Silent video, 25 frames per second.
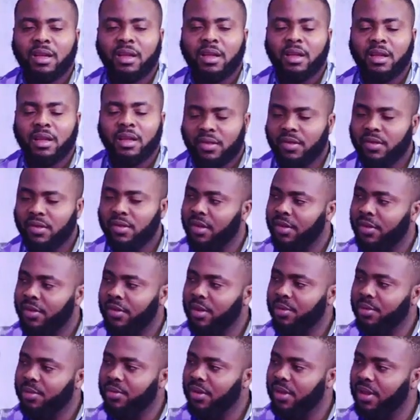it's
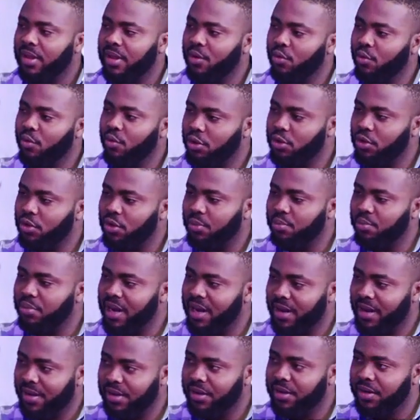something that we should pay
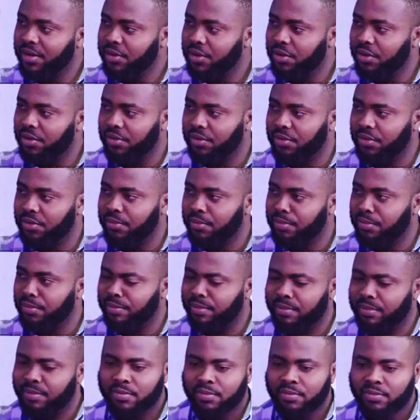attention to.
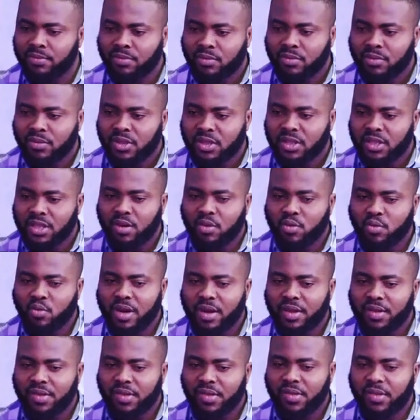The
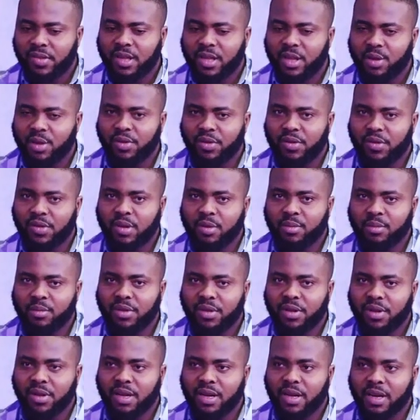NYSC scheme is
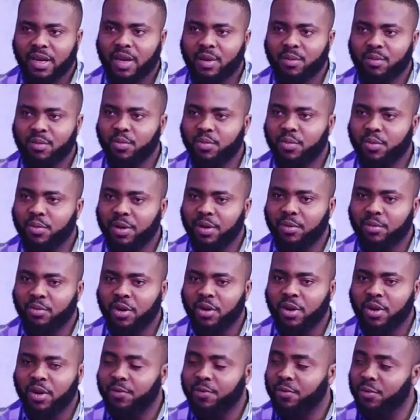something that came up with a
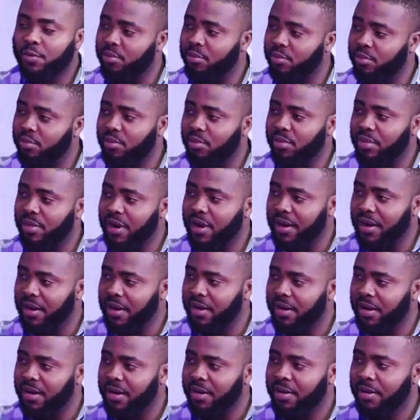wonderful
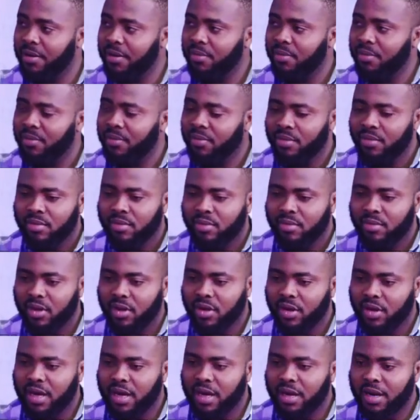idea.
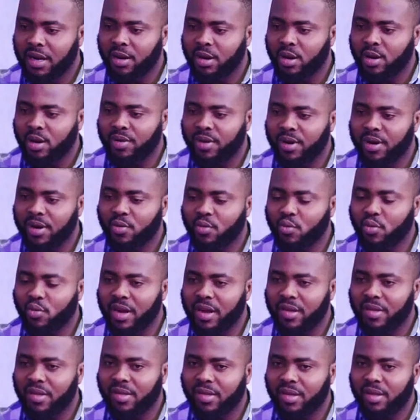The idea of the
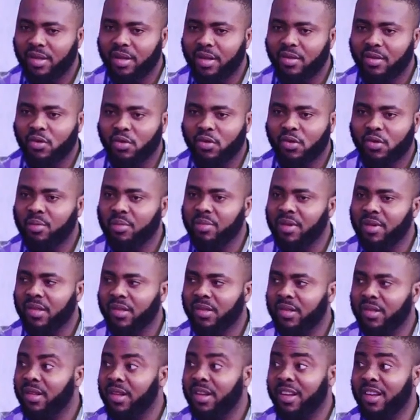NYSC to some
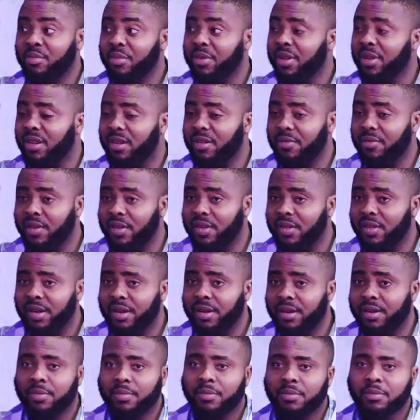extent has been
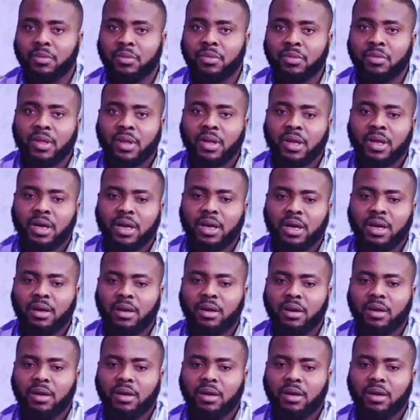defeated, and